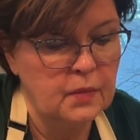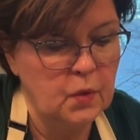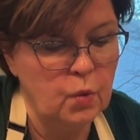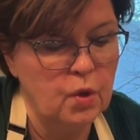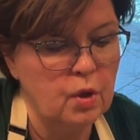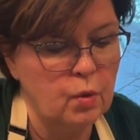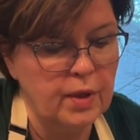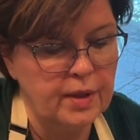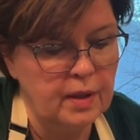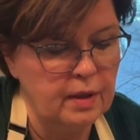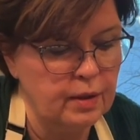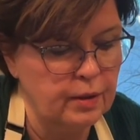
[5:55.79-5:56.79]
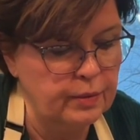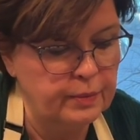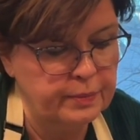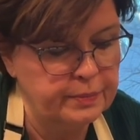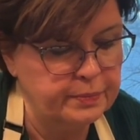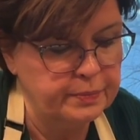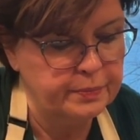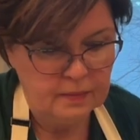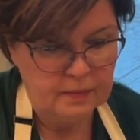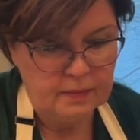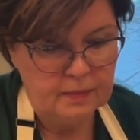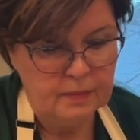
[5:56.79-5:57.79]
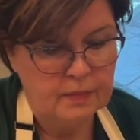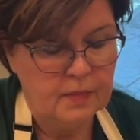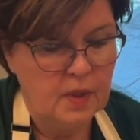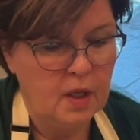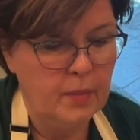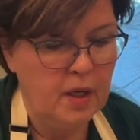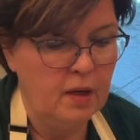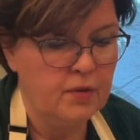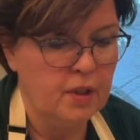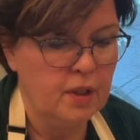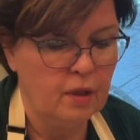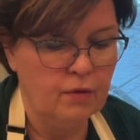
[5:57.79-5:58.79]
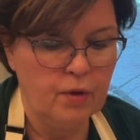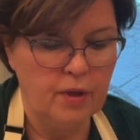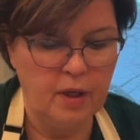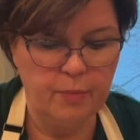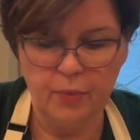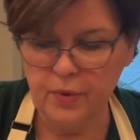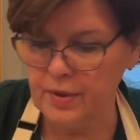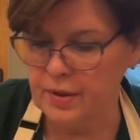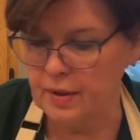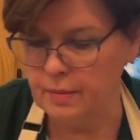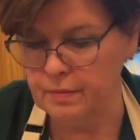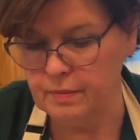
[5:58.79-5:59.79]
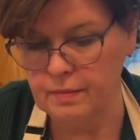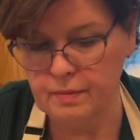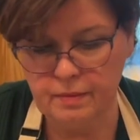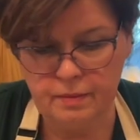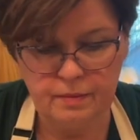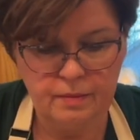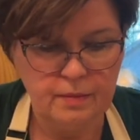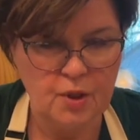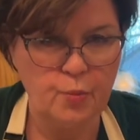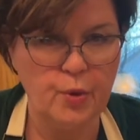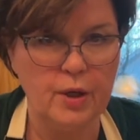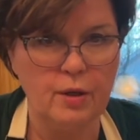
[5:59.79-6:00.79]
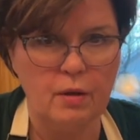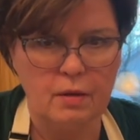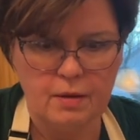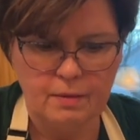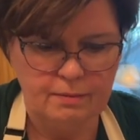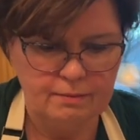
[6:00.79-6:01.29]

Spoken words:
We'll go with it though. I may have to cover it up with some sprinkles.